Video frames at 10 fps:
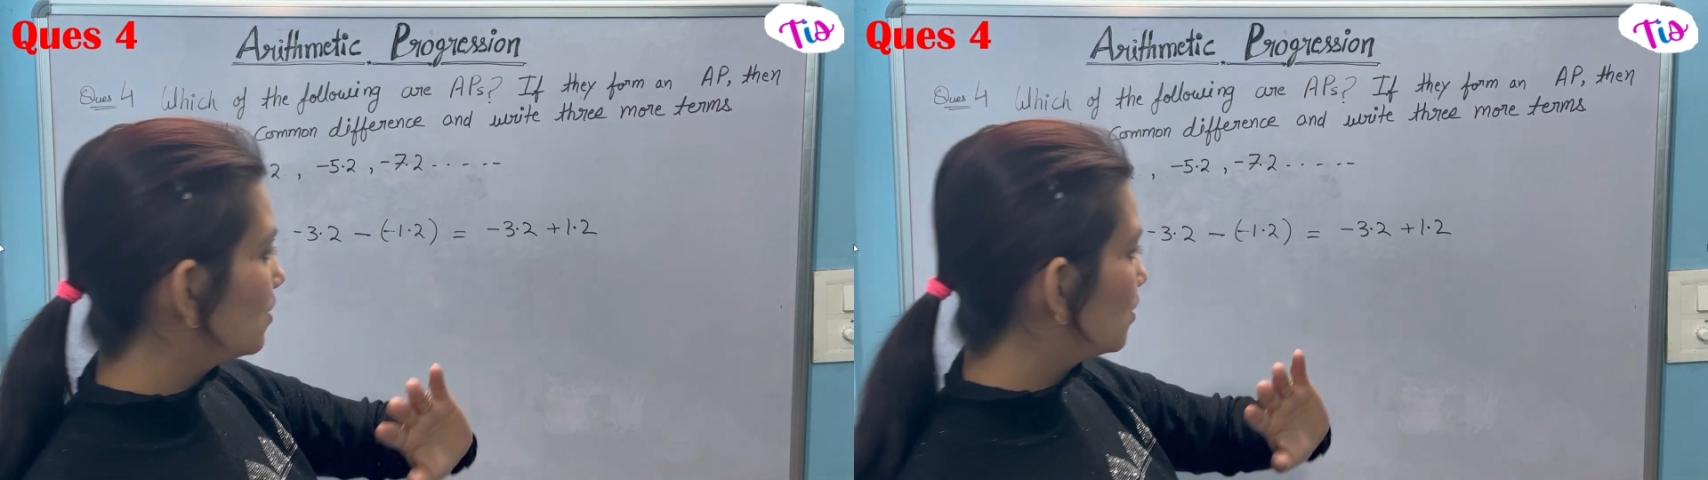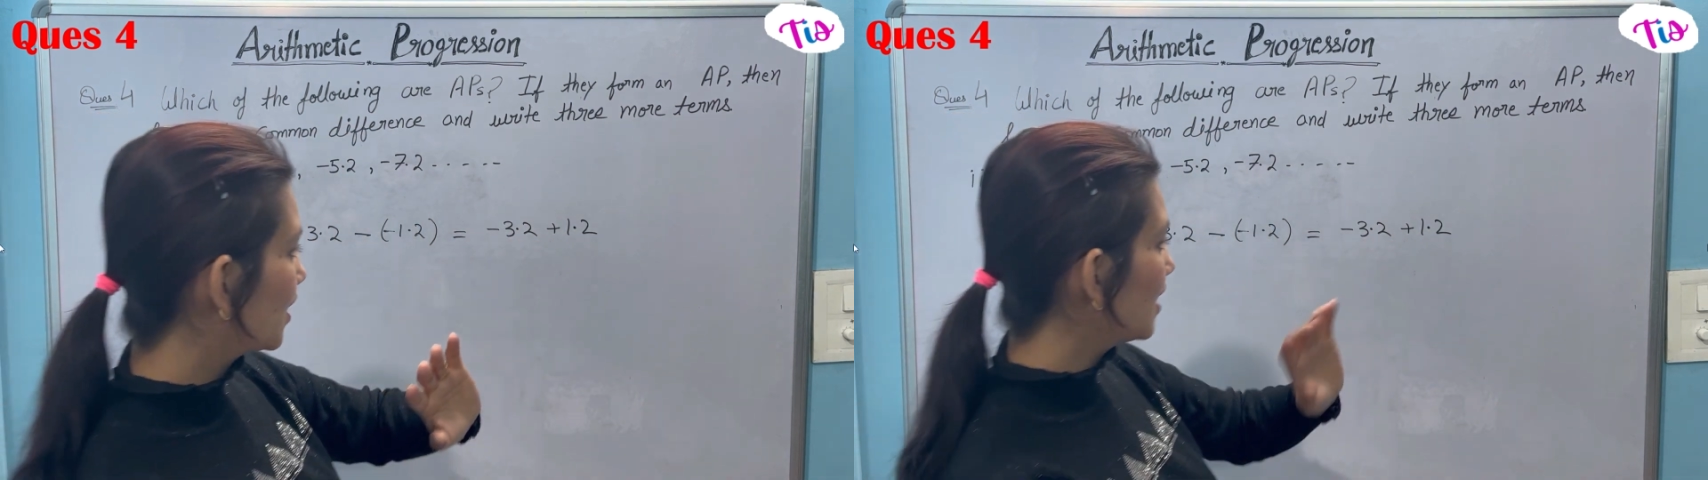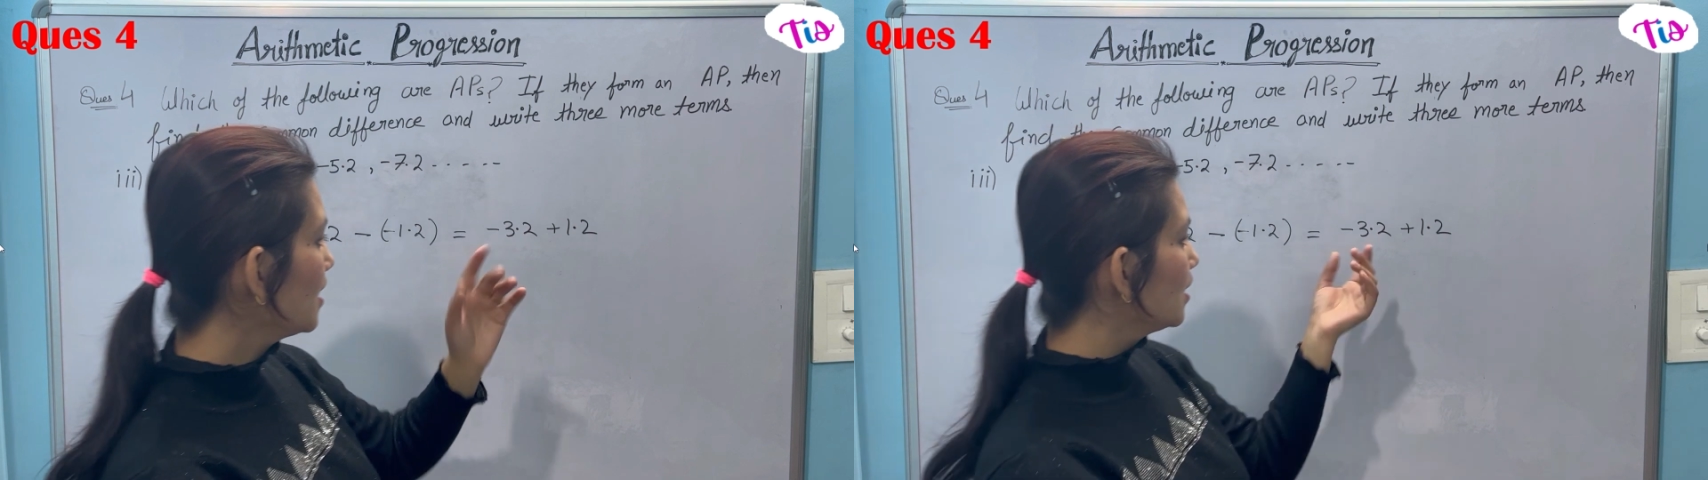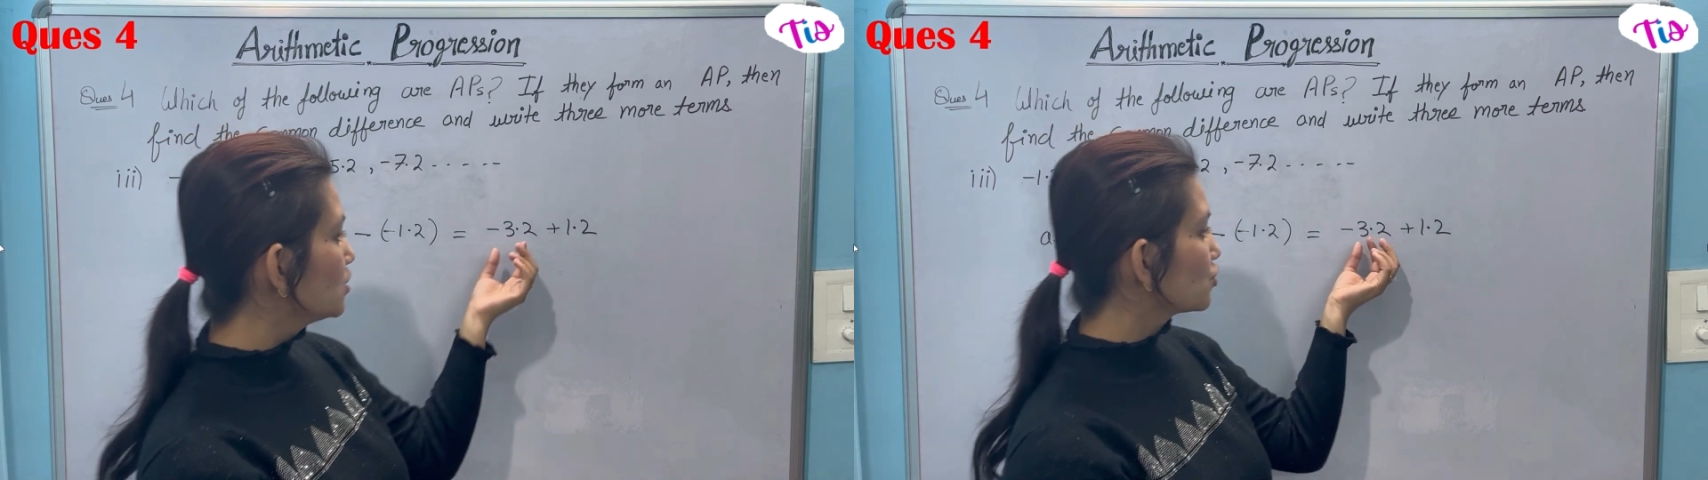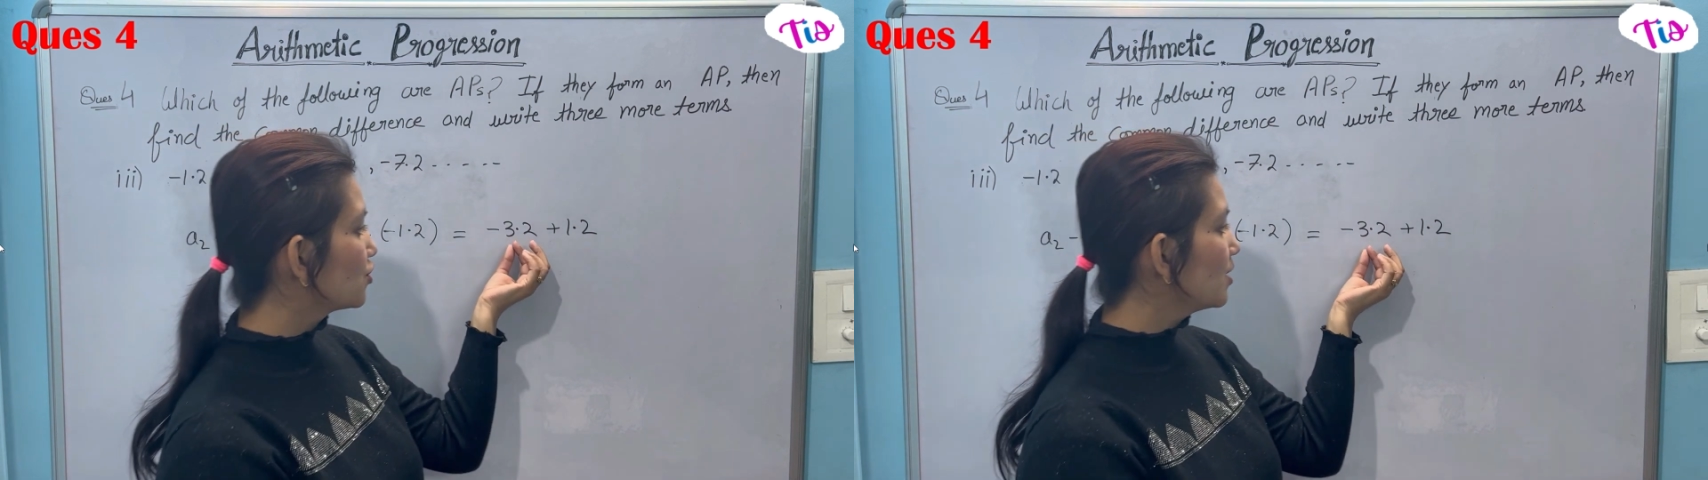Okay,
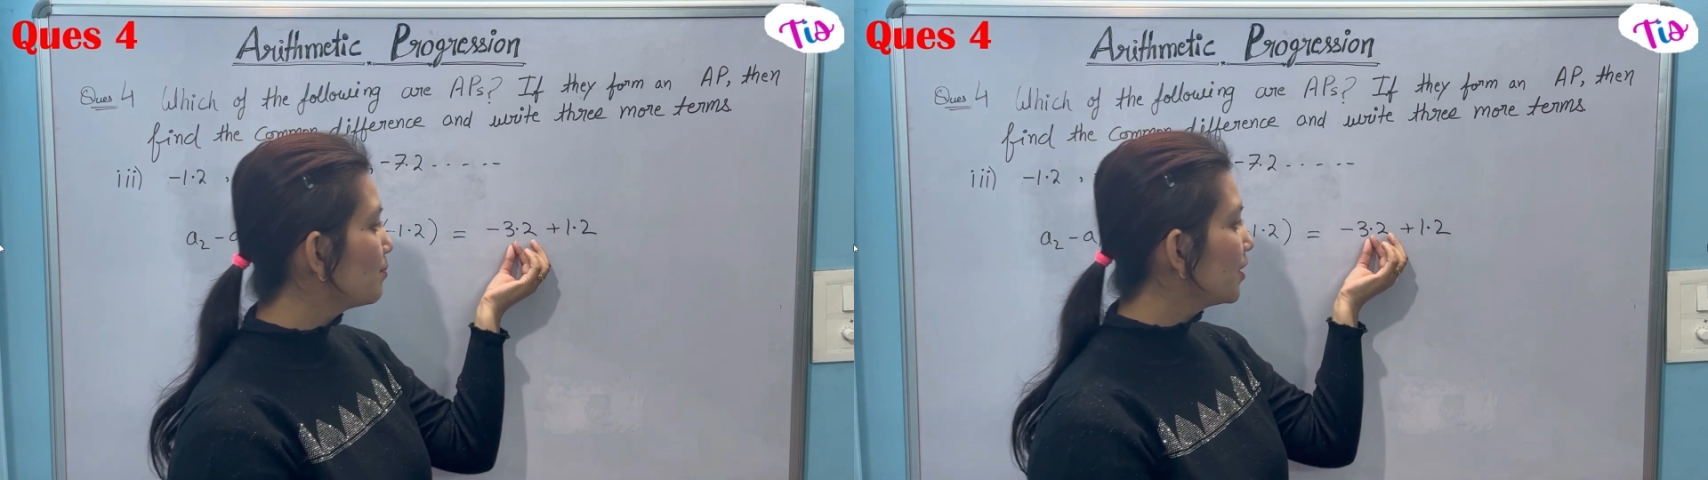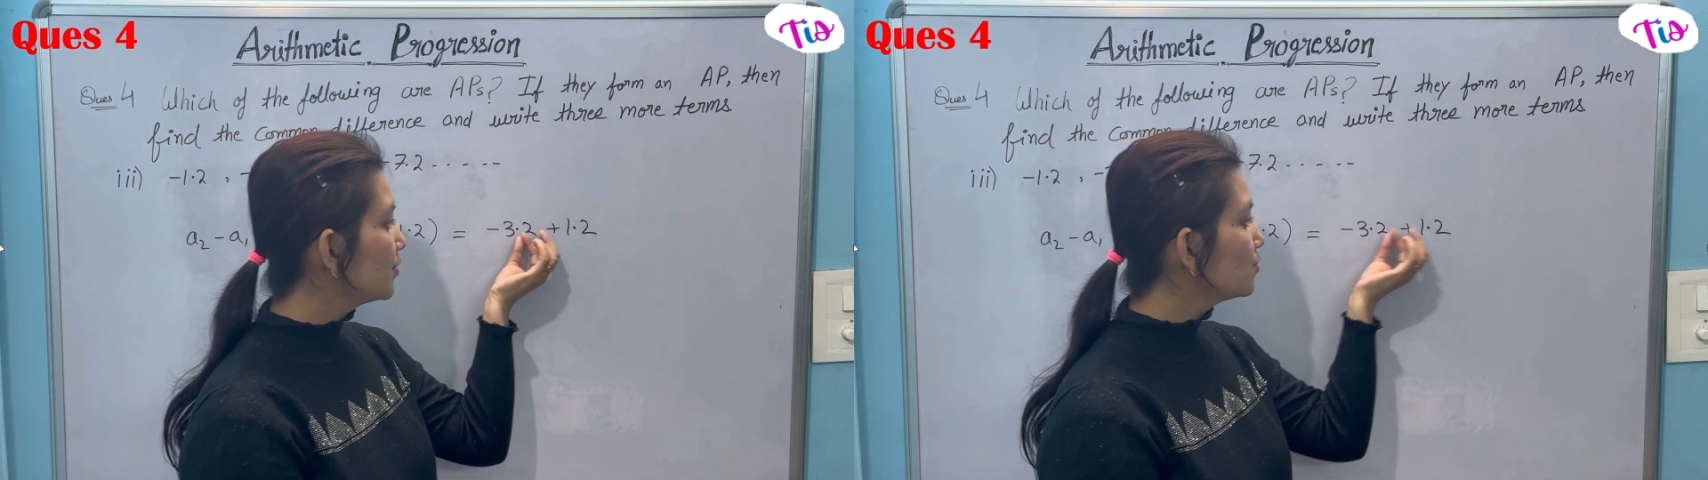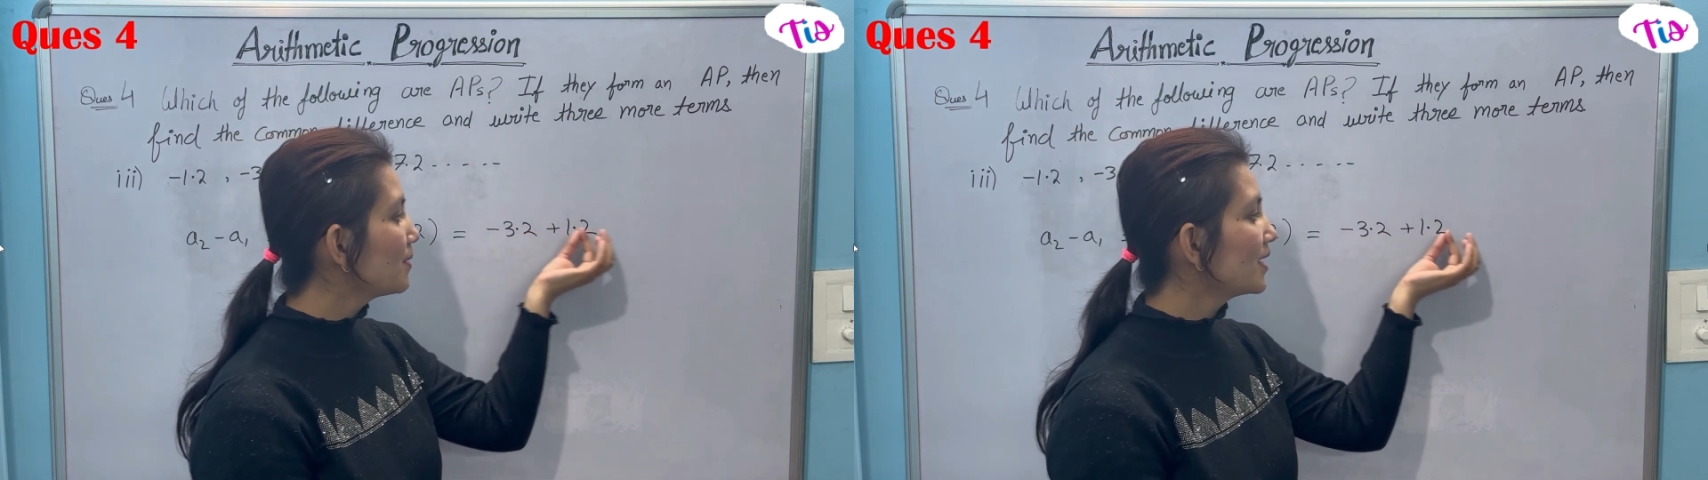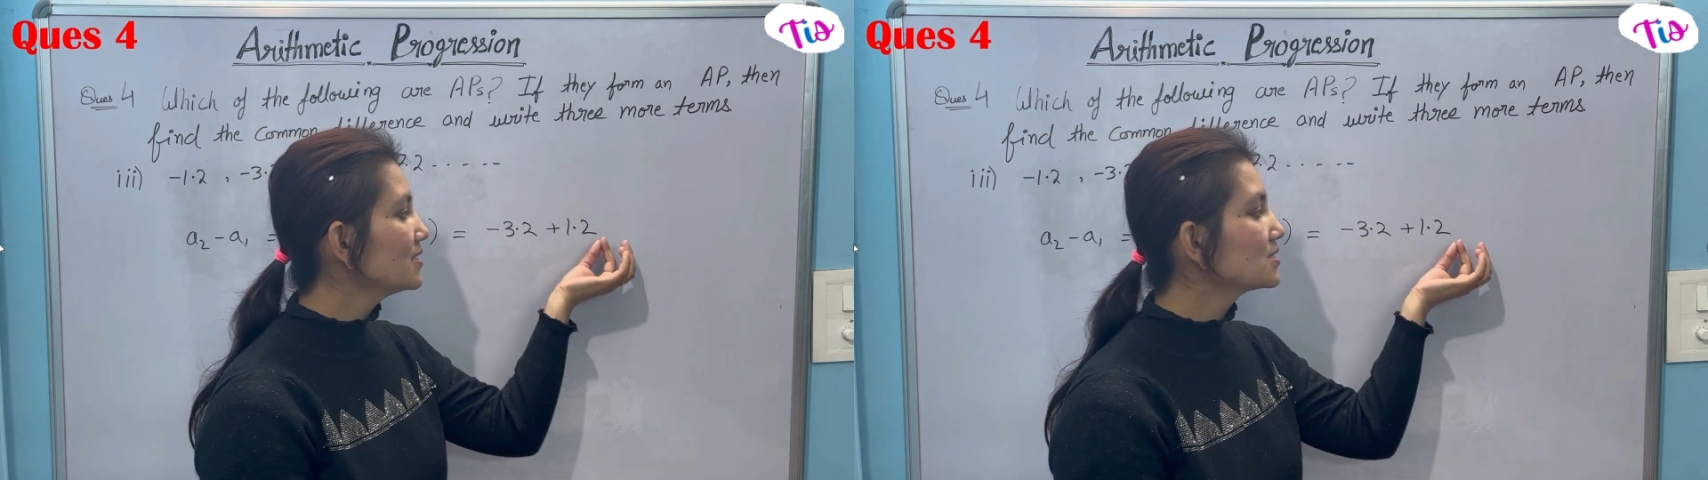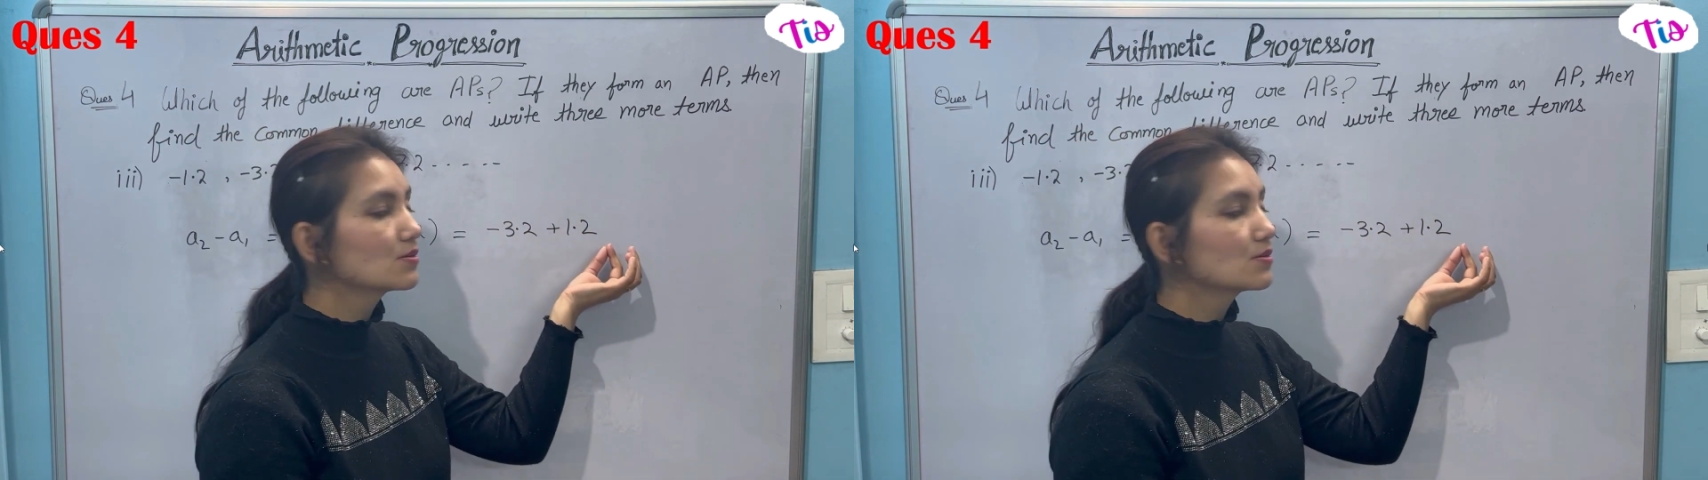so 3.2 minus